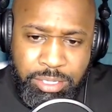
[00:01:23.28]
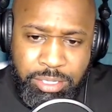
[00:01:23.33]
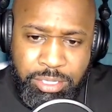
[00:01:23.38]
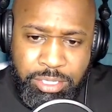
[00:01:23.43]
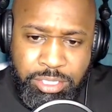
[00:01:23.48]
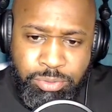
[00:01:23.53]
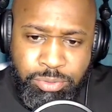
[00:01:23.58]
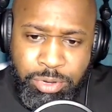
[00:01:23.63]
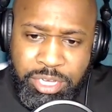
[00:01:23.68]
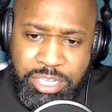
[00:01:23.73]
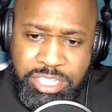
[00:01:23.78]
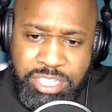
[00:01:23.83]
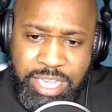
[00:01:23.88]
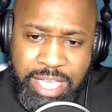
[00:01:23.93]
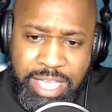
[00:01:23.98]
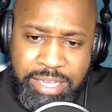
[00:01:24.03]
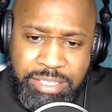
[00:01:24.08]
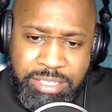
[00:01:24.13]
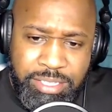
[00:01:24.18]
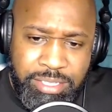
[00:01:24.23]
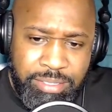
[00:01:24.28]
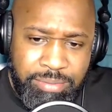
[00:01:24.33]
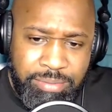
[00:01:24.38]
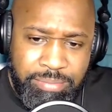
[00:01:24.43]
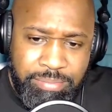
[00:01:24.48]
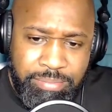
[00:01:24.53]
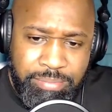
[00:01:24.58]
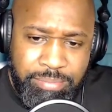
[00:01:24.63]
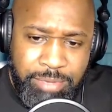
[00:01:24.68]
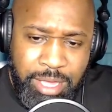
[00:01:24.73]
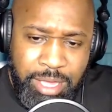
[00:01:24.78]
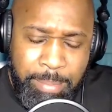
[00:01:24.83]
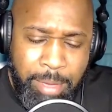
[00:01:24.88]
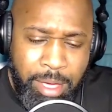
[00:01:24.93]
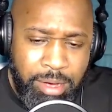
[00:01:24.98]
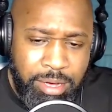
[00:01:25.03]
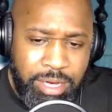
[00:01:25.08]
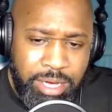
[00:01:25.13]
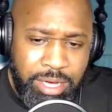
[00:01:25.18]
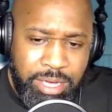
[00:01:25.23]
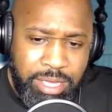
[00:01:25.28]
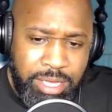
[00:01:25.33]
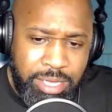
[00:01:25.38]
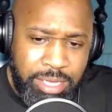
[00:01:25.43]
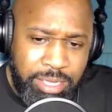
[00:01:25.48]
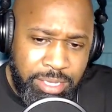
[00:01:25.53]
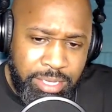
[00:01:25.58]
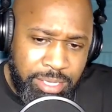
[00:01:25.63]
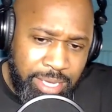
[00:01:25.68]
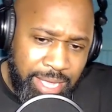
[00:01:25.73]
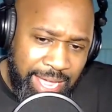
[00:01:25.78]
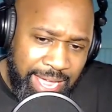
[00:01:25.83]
20 shots come out of their gun.